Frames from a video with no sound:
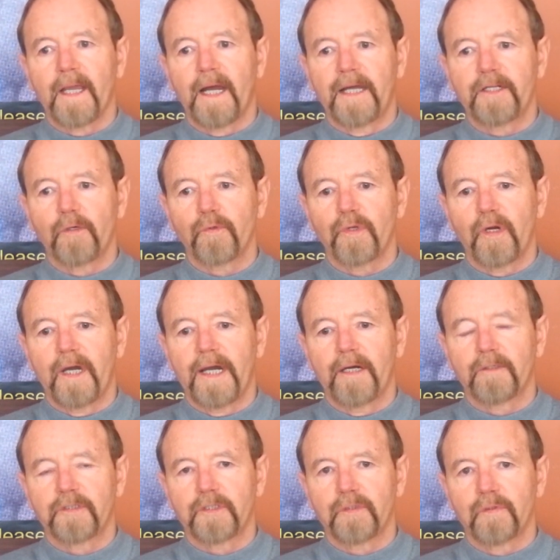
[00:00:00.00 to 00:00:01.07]
I don't know
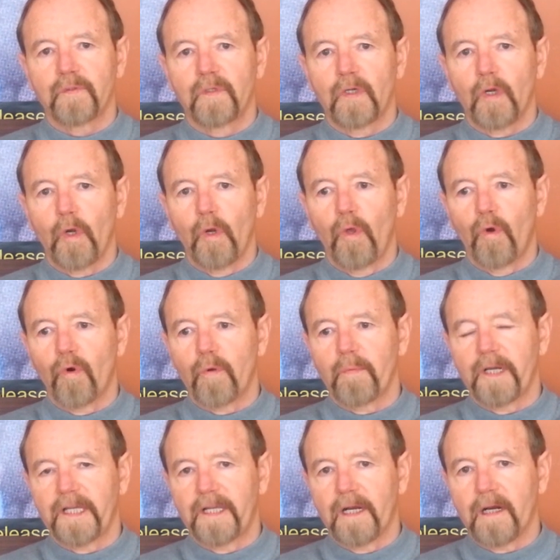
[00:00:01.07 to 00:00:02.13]
how to lower
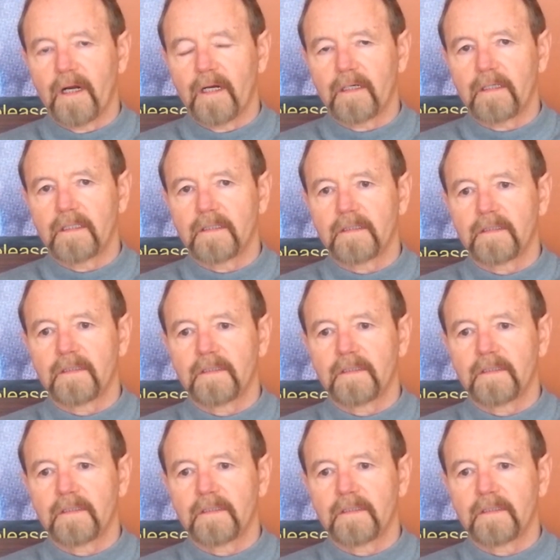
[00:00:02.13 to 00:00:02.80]
my guard,